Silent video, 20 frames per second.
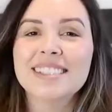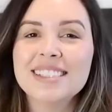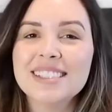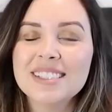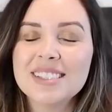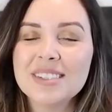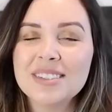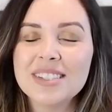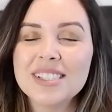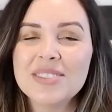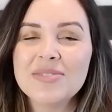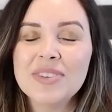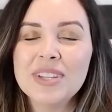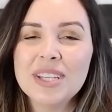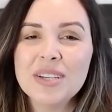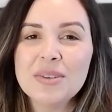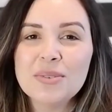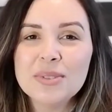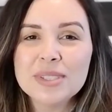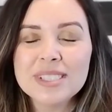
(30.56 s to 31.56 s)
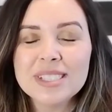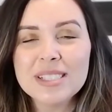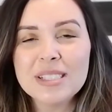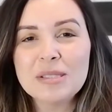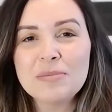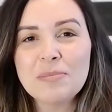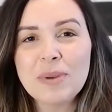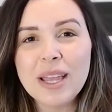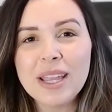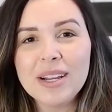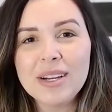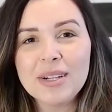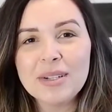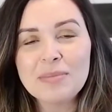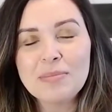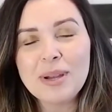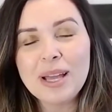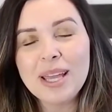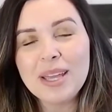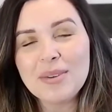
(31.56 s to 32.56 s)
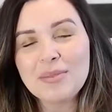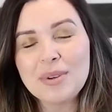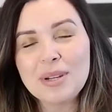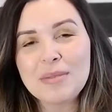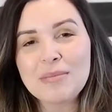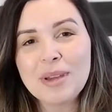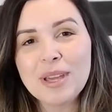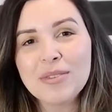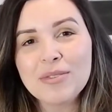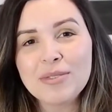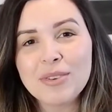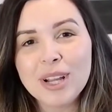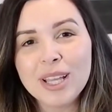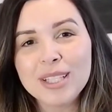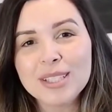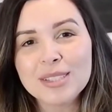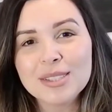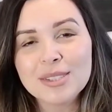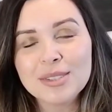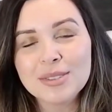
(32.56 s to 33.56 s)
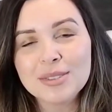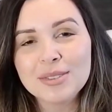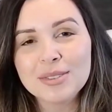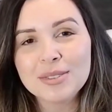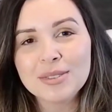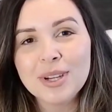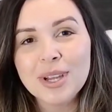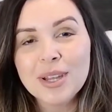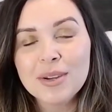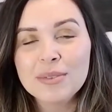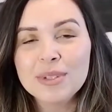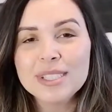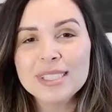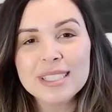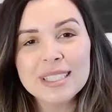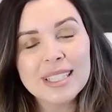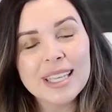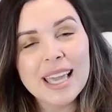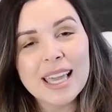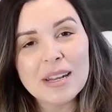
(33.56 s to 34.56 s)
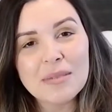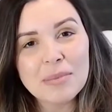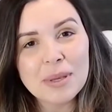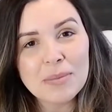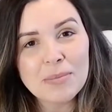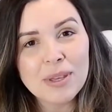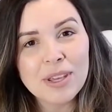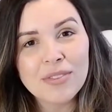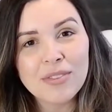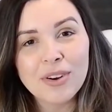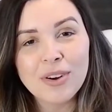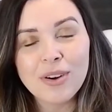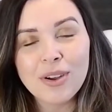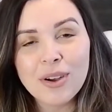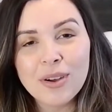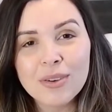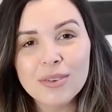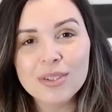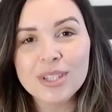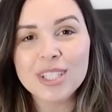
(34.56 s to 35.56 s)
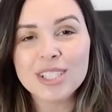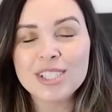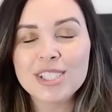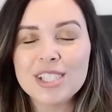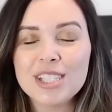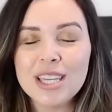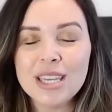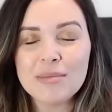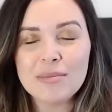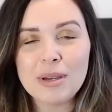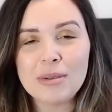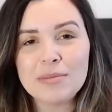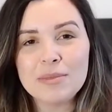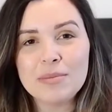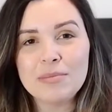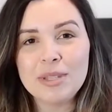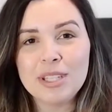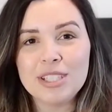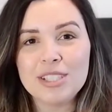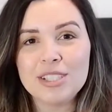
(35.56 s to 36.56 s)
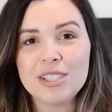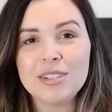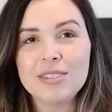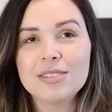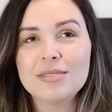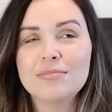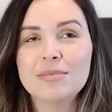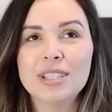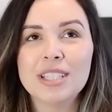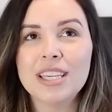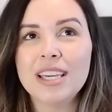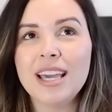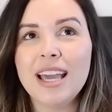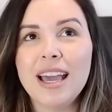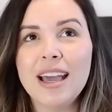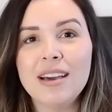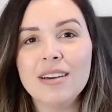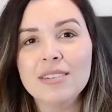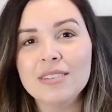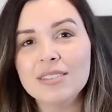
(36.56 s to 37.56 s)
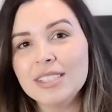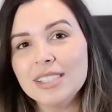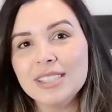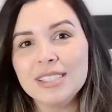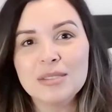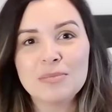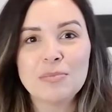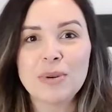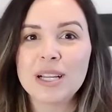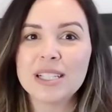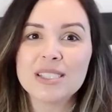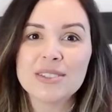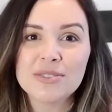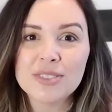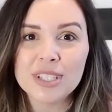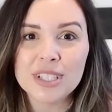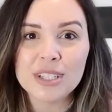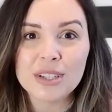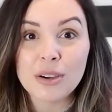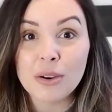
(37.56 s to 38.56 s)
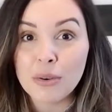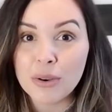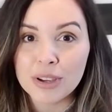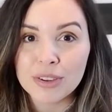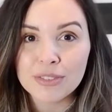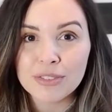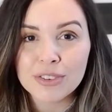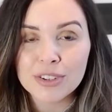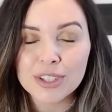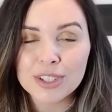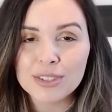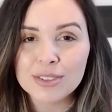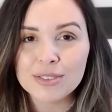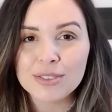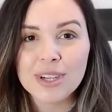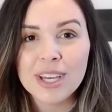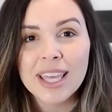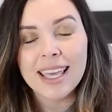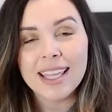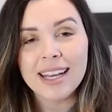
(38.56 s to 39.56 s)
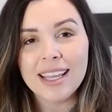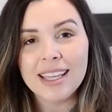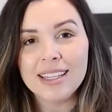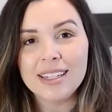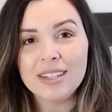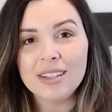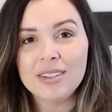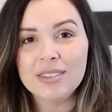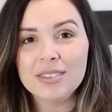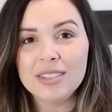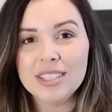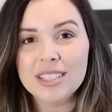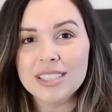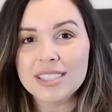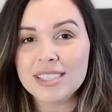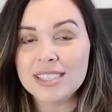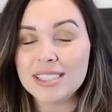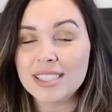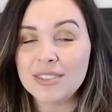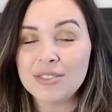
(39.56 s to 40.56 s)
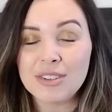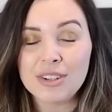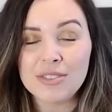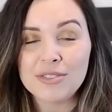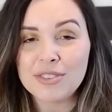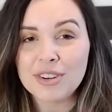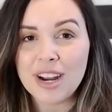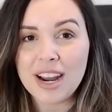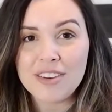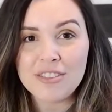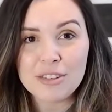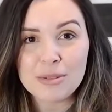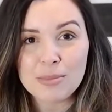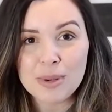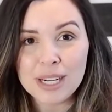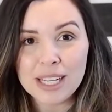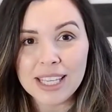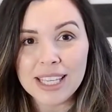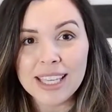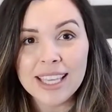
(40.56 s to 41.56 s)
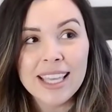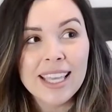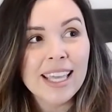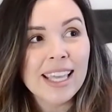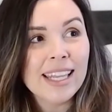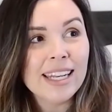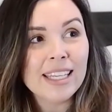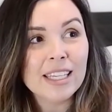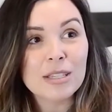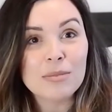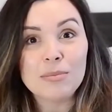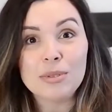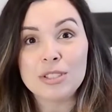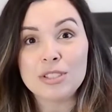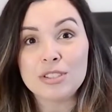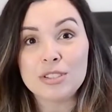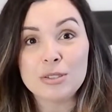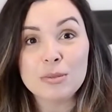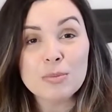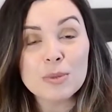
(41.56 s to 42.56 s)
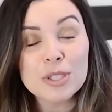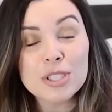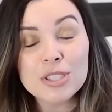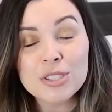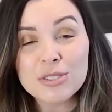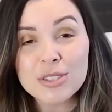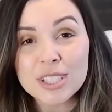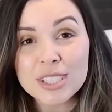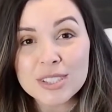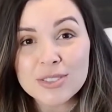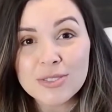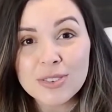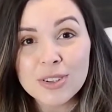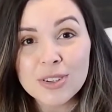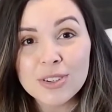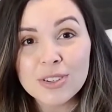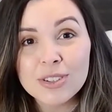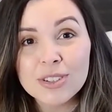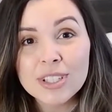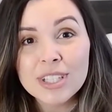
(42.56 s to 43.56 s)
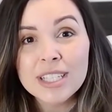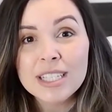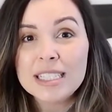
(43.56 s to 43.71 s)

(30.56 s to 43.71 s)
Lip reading: So this video was inspired by one of my friends who recently had a baby of her own, and she came up to me and she goes, "Malia, how is breastfeeding going for you?" And I know that it's different for everybody, and it can be super stressful.